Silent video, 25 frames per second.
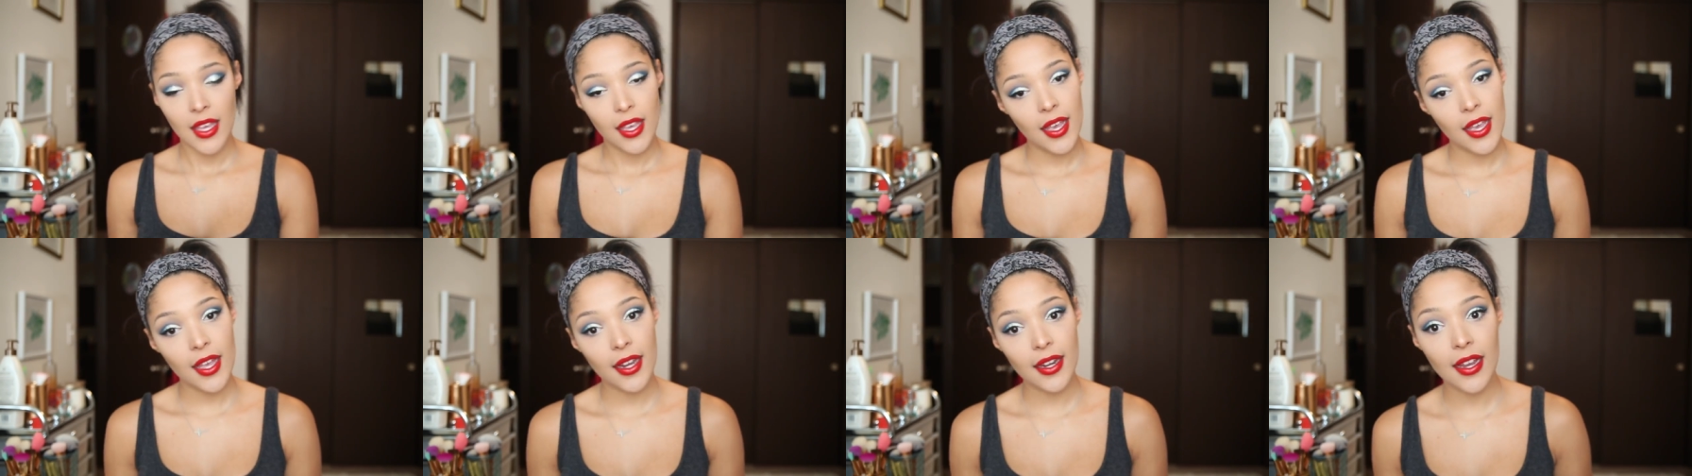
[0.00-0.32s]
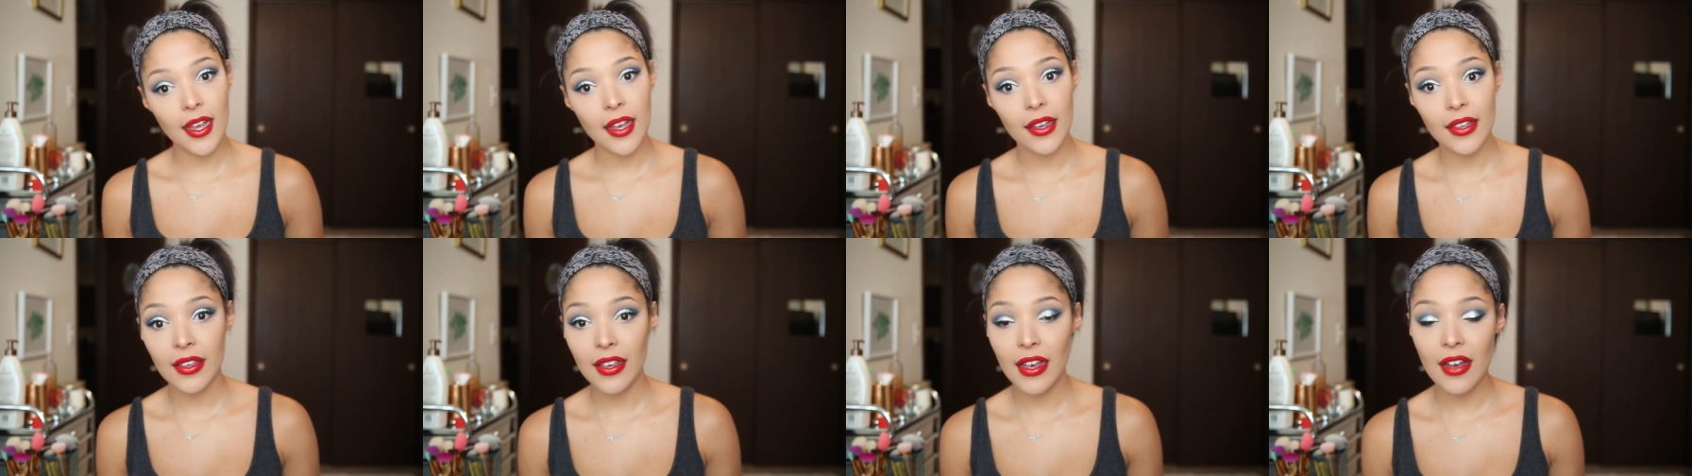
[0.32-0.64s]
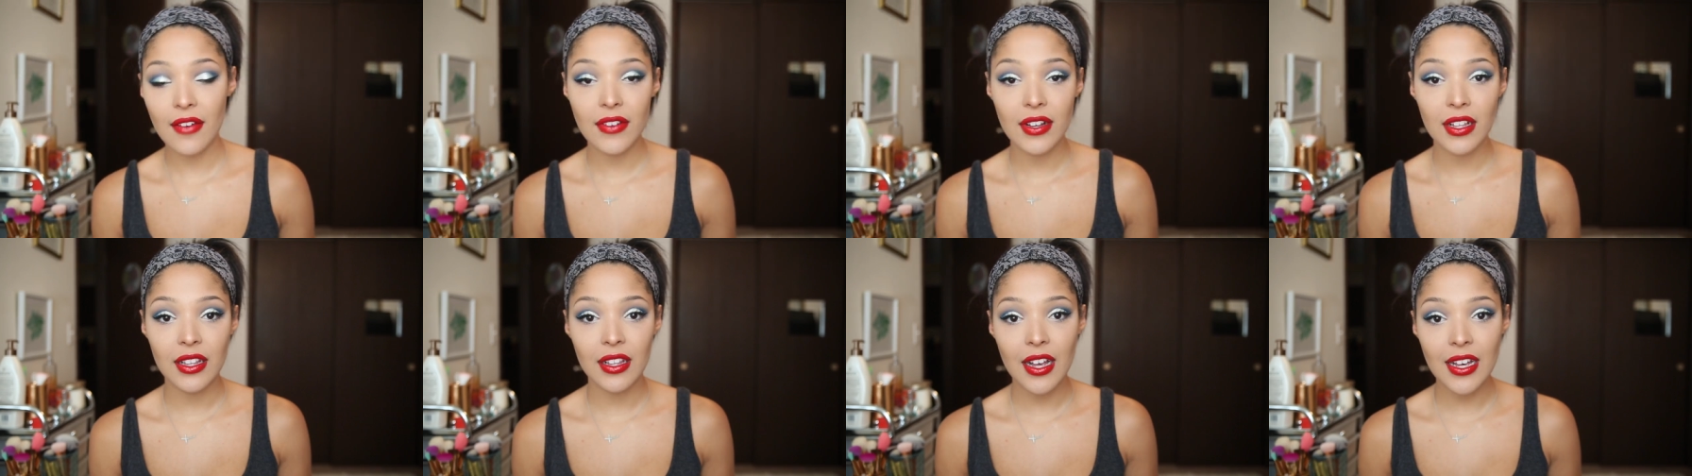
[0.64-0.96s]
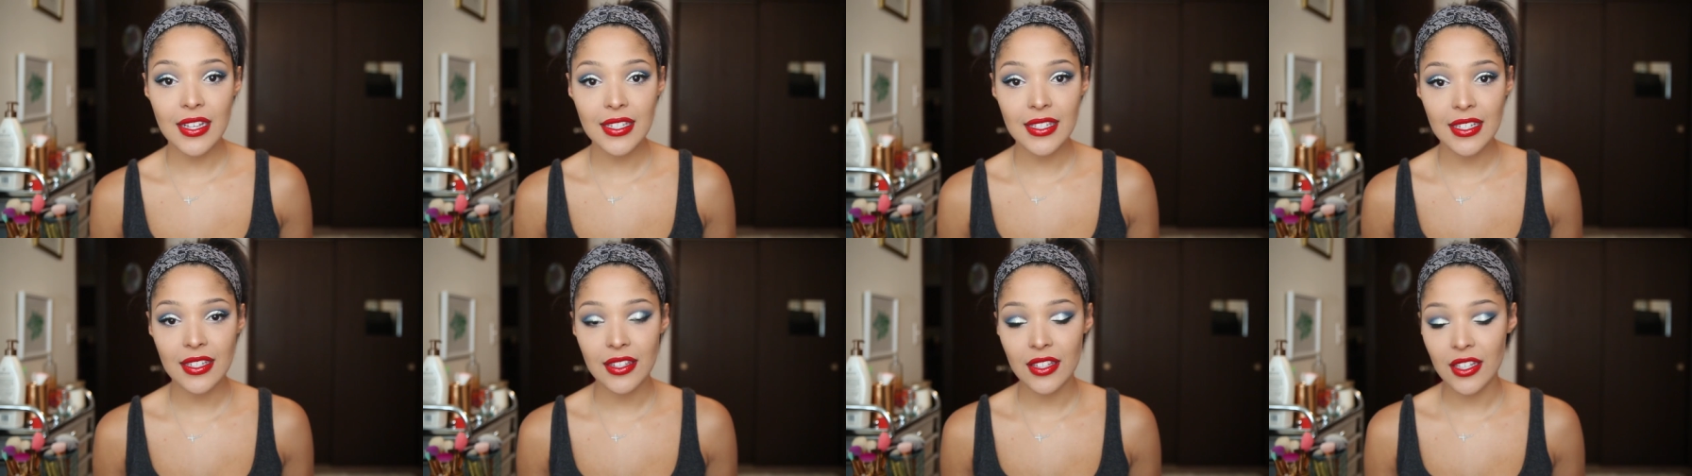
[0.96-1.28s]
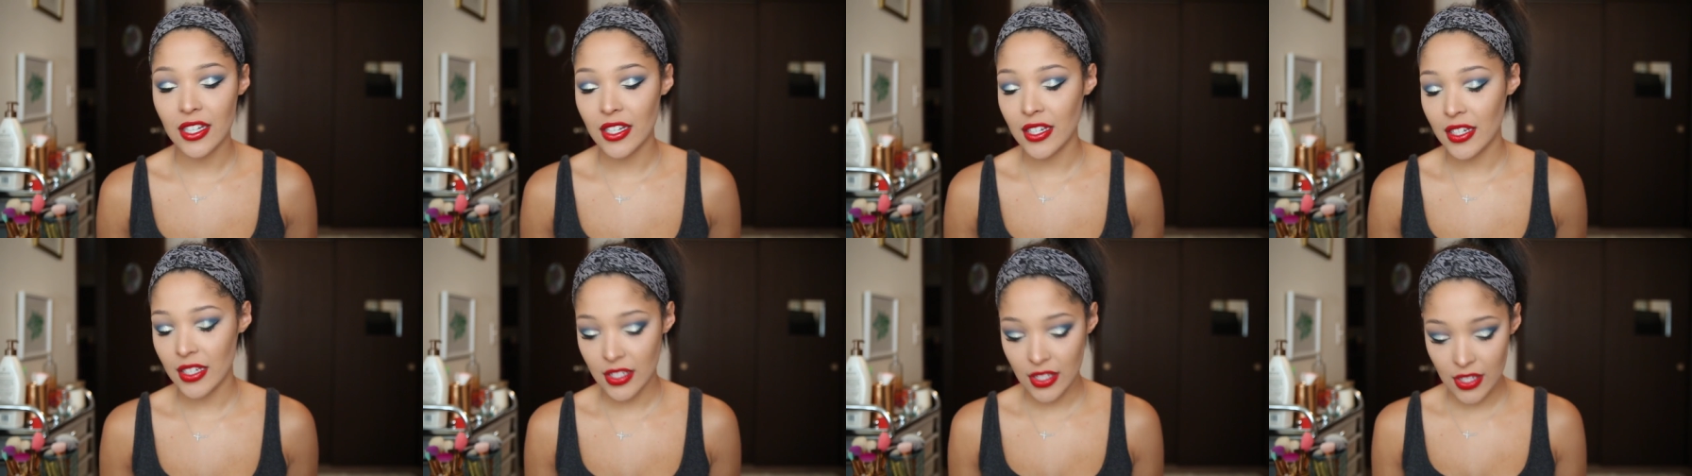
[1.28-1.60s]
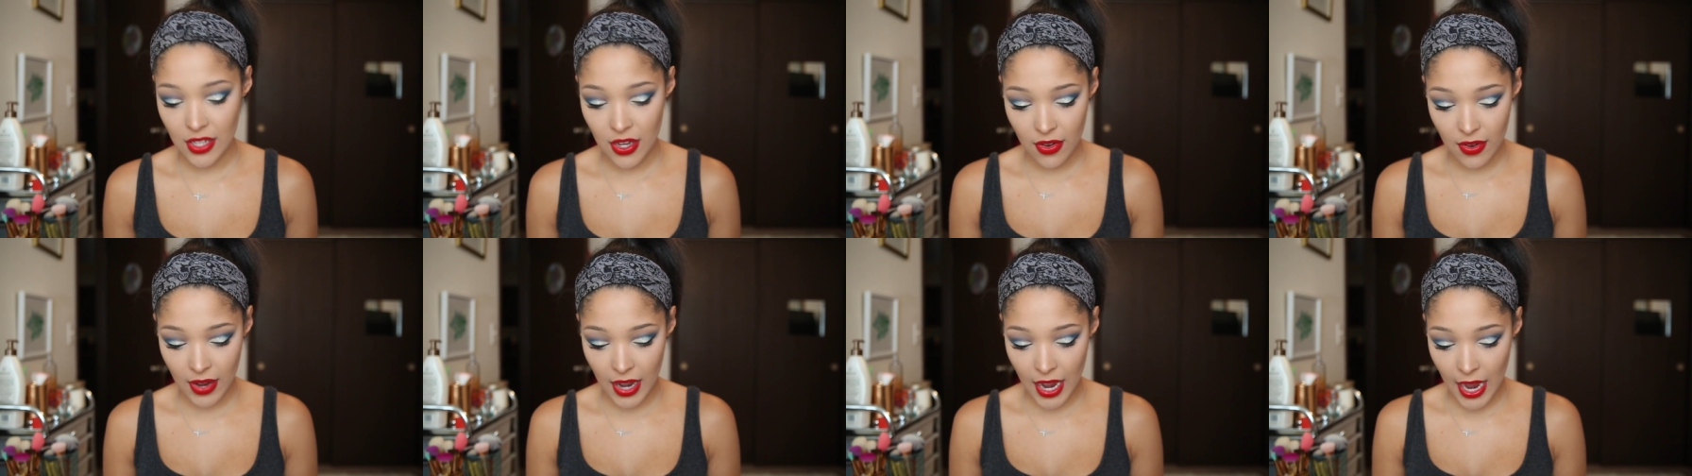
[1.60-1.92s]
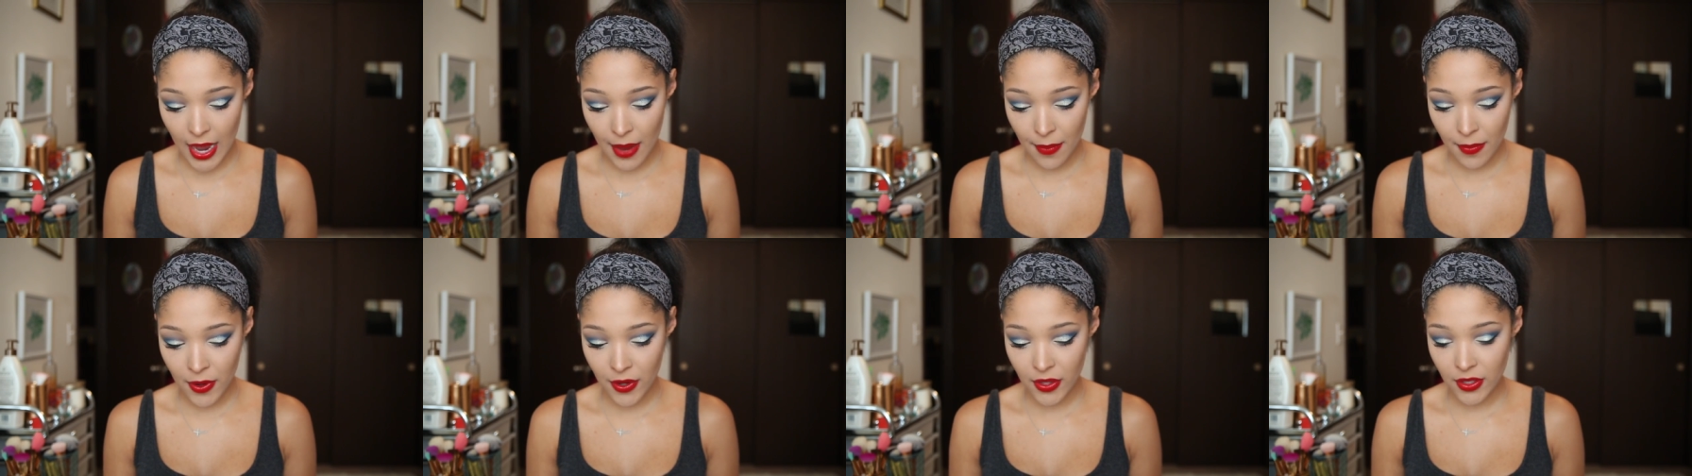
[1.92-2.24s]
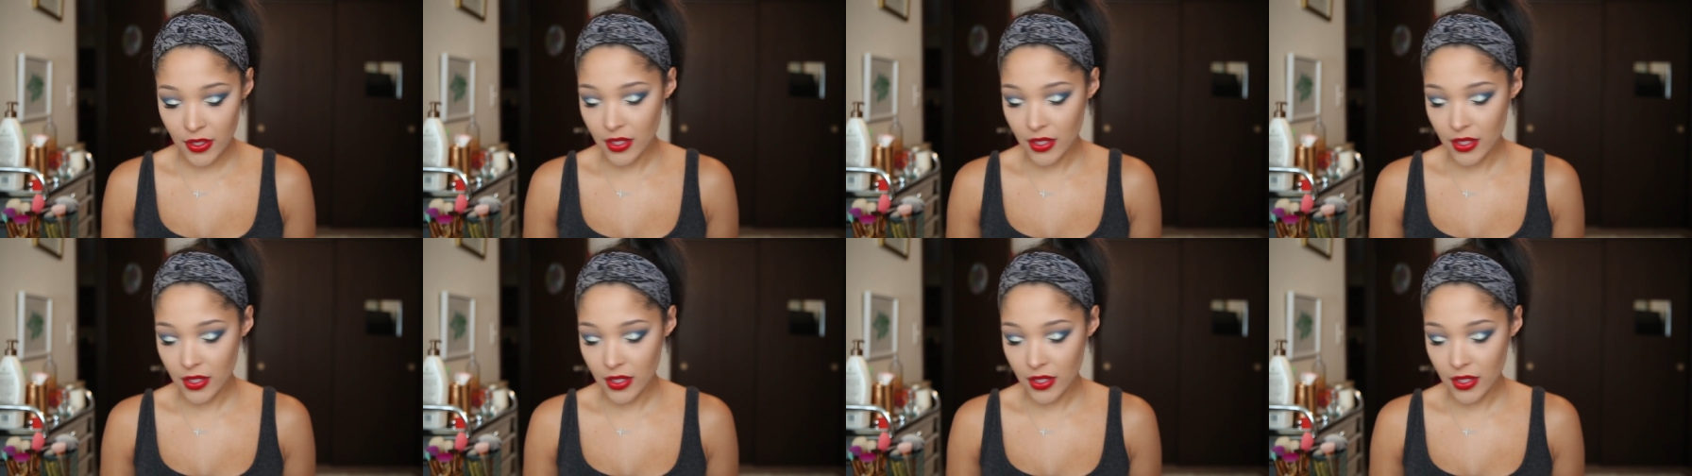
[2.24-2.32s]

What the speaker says: And now you have a glossy look. So I